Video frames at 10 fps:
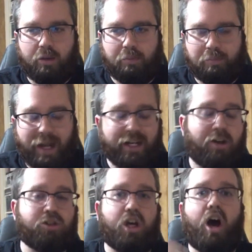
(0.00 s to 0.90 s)

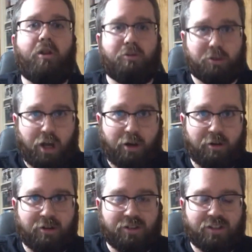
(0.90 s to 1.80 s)
Magneto's other
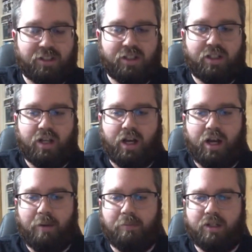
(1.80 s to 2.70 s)
daughter.
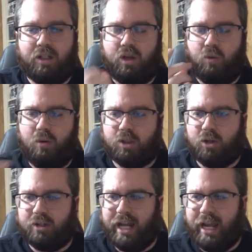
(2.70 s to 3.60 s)
What was
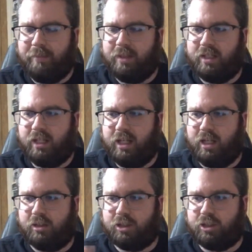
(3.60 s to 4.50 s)
her name?
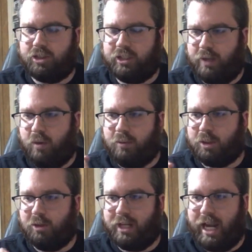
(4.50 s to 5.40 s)
Oh, shit, what was
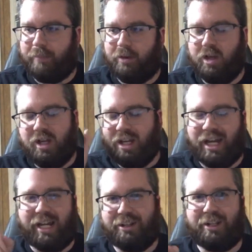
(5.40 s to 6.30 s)
her name? I
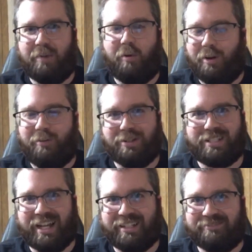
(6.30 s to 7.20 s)
gotta look it up. Hold on 1
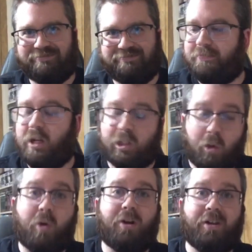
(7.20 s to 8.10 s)
second.
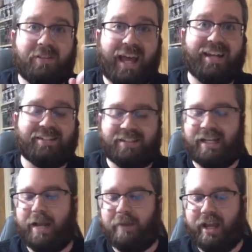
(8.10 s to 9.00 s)
Lorna, that is the
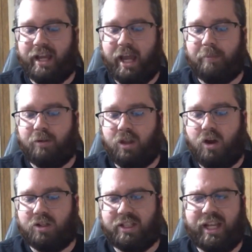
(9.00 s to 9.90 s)
name, a.k.a.
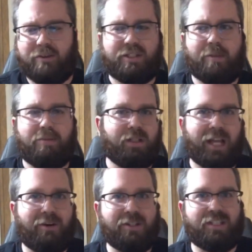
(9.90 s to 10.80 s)
Polaris. I think I was saying
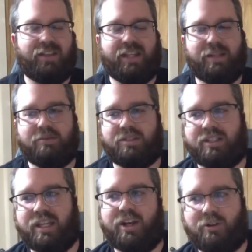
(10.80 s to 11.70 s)
Polaris, and I think that was
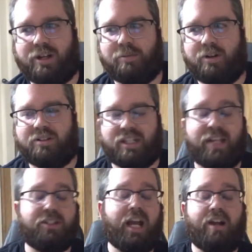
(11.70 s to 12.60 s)
like the incorrect
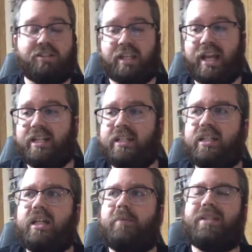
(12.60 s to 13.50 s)
pronunciation, how to say it.
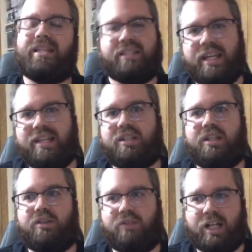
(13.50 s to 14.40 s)
But they teased it
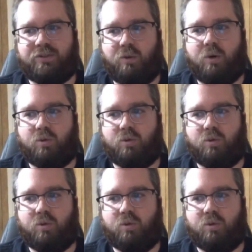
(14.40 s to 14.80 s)
in the flash forward